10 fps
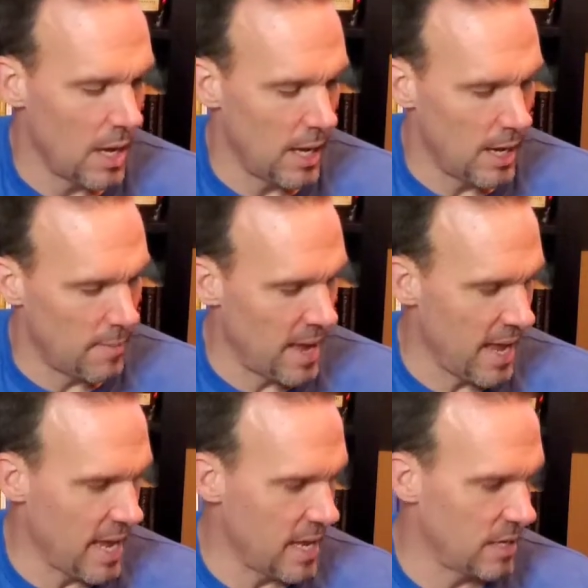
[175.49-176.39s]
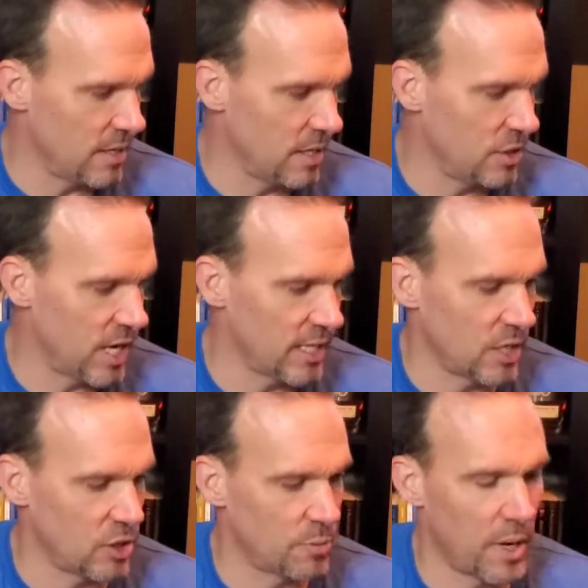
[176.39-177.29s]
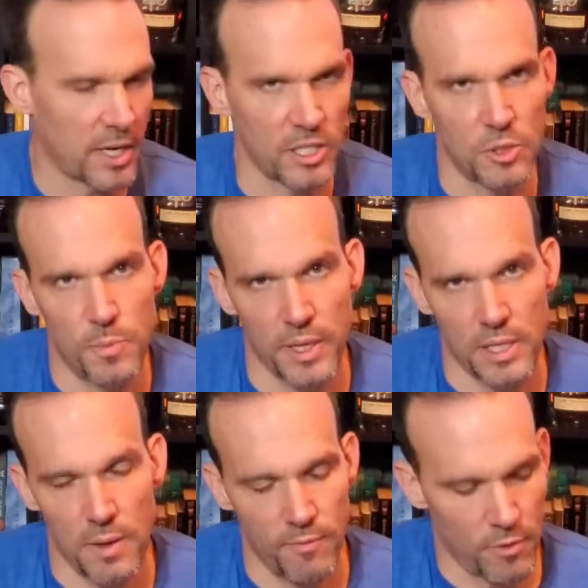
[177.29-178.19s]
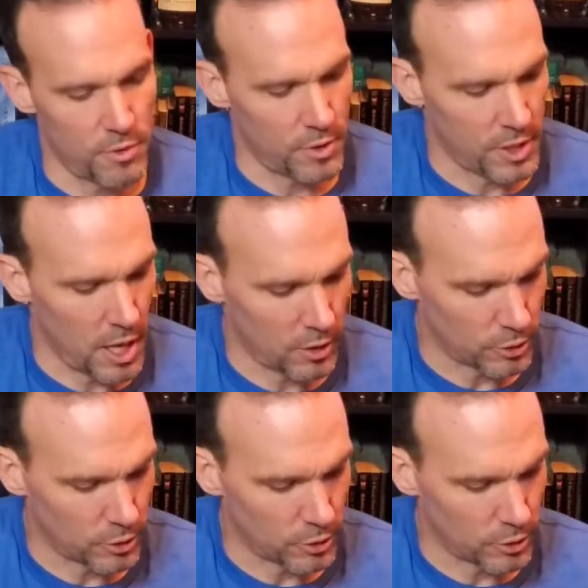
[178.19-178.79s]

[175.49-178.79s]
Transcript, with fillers: Um, and the Jack Daniels bottle I just picked up for $30.